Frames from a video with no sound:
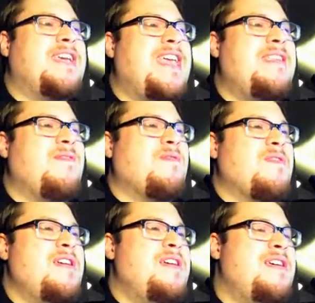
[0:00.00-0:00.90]
I can't even...
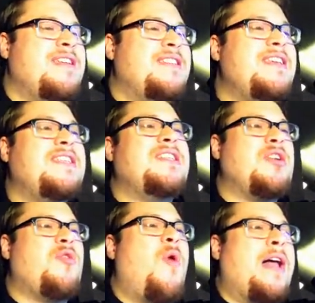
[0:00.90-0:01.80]
This is
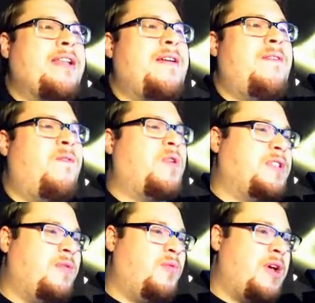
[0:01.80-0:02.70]
the quality of
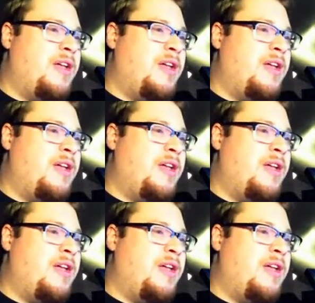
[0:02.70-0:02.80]
Force of Will.